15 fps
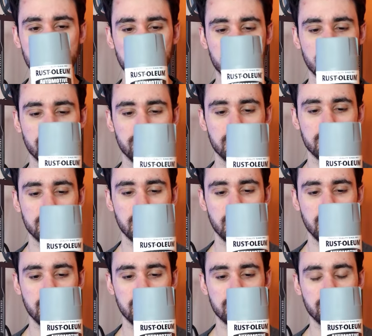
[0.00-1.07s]
So this
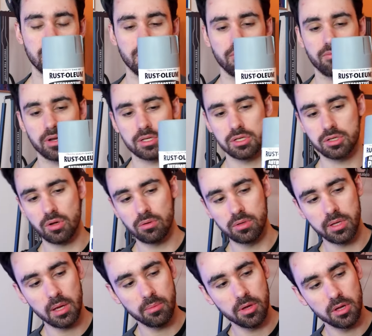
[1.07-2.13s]
is
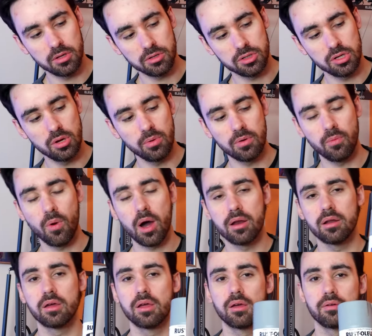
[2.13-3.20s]
Rust-Oleum
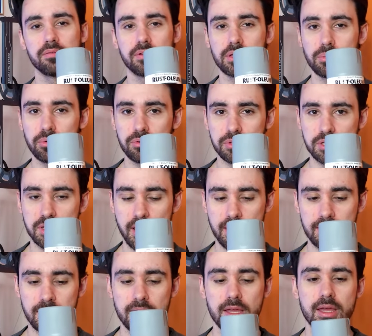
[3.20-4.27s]
2-in-1 fillable
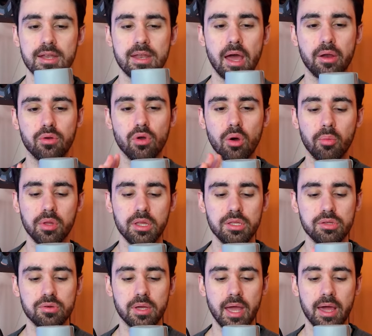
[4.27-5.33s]
sander. Now normally
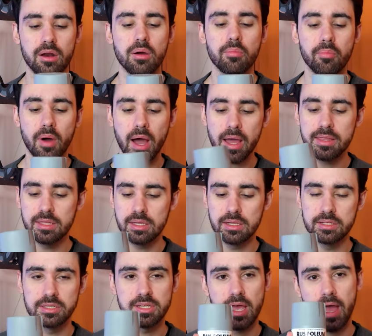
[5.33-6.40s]
you cannot buy
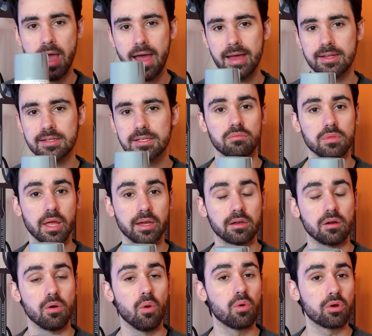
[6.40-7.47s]
these at like
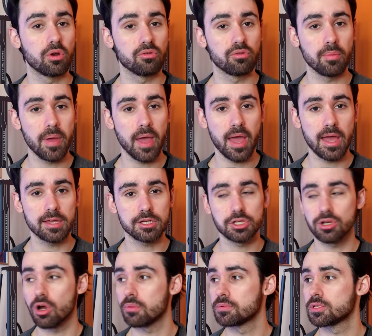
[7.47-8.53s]
auto repair
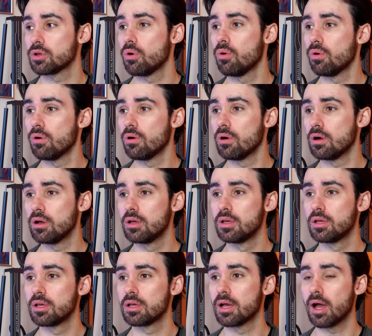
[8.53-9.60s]
shops or
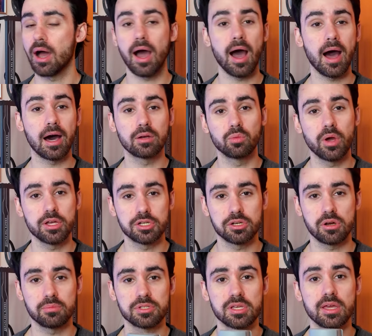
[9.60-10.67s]
hardware
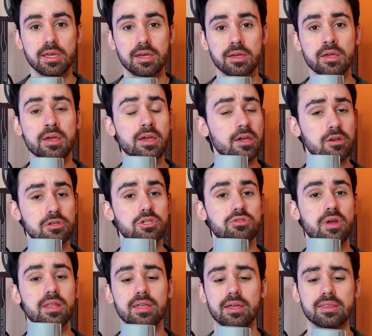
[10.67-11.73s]
shops here in
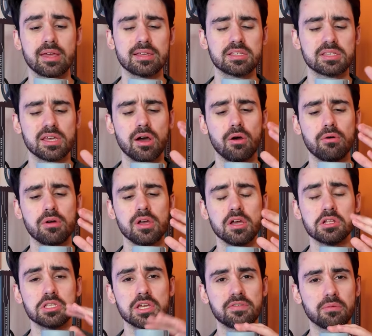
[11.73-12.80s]
Australia. They sell
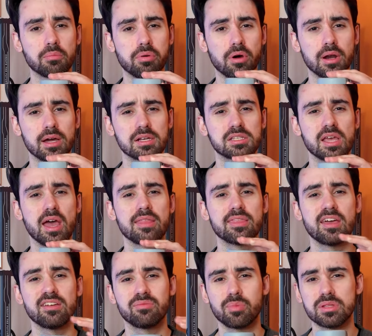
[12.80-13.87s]
different products, and
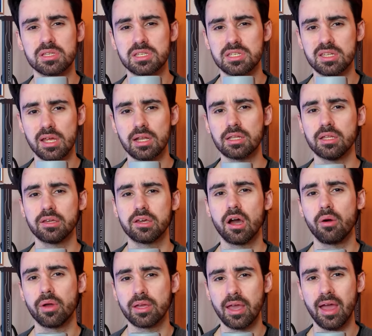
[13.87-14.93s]
they've been steadily
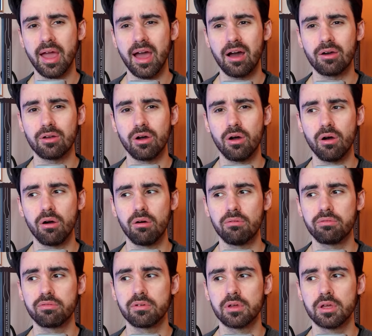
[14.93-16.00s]
going
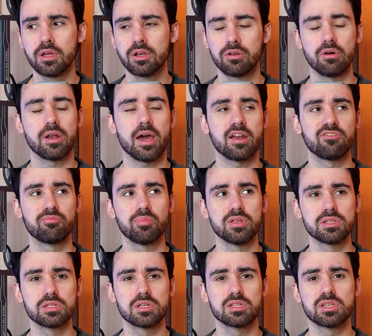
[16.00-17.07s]
not out of
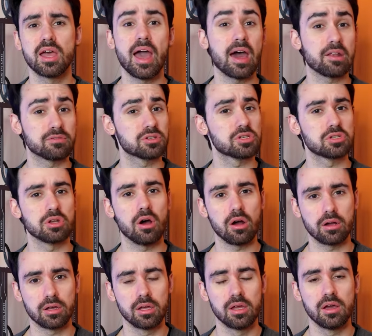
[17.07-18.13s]
business, out of
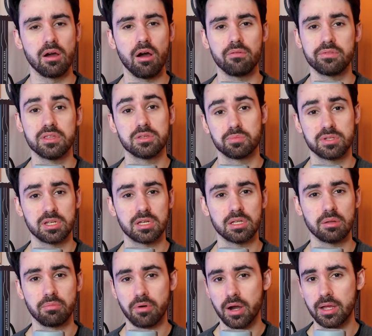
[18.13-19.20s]
stock of these particular
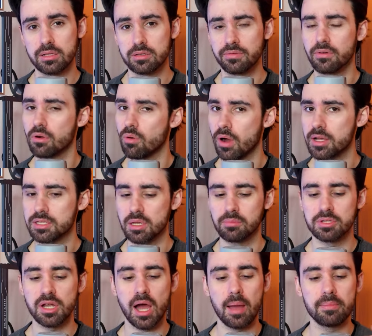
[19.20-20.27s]
brands for quite some
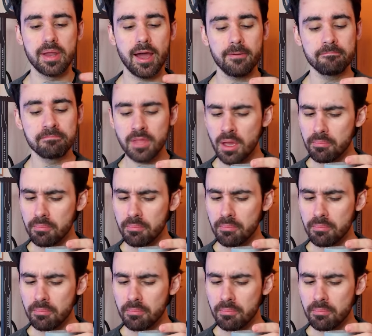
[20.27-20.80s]
time now.